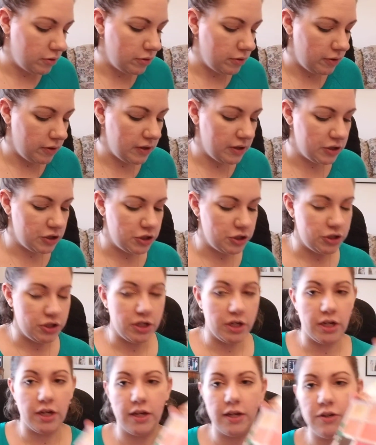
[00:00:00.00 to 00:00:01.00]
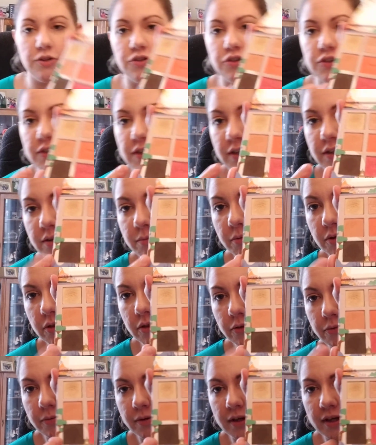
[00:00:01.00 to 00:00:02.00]
this shade number
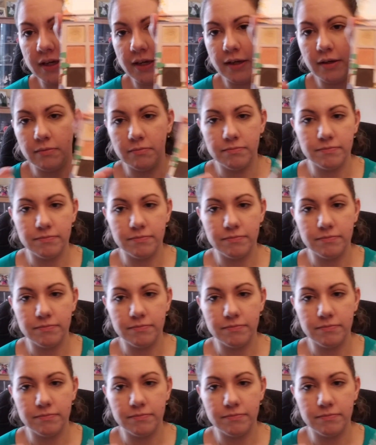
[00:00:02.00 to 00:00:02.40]
3.